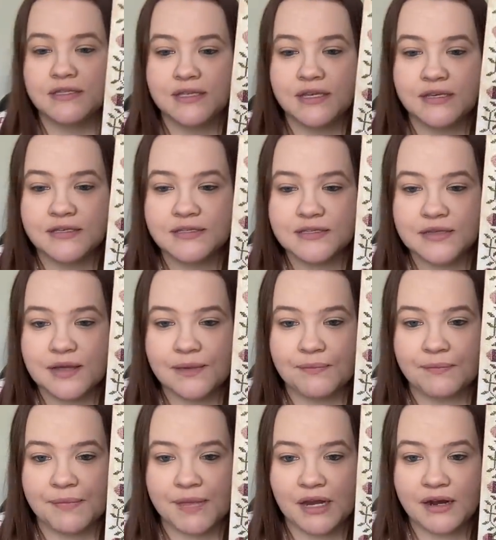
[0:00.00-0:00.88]
is
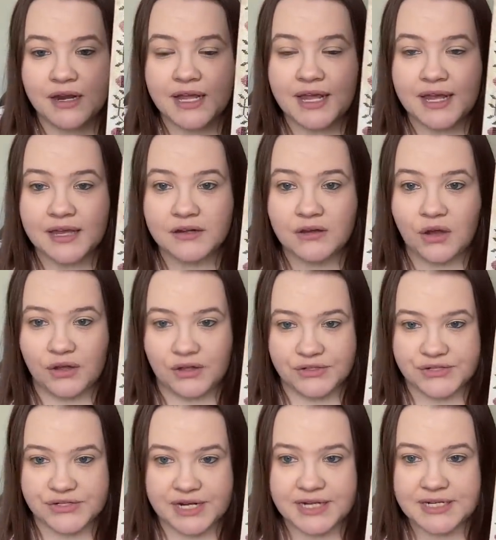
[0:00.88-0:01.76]
Mary Ann
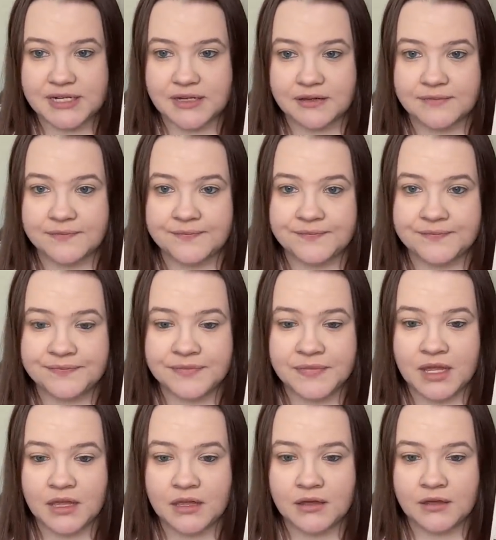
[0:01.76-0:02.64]
Aldred
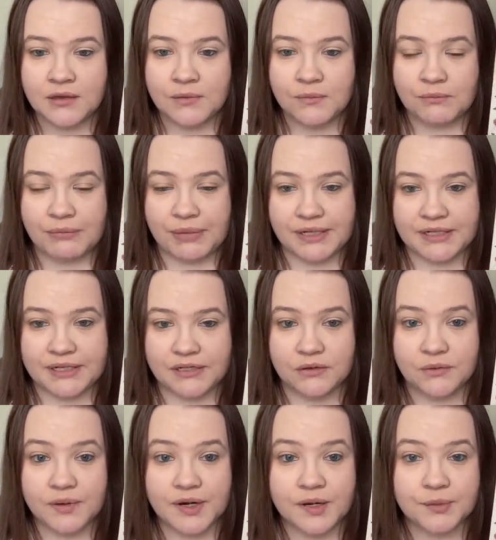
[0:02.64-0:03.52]
by
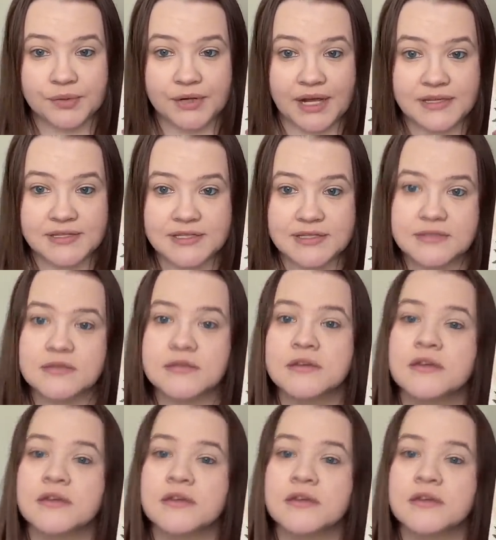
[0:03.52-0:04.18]
Needlework Press.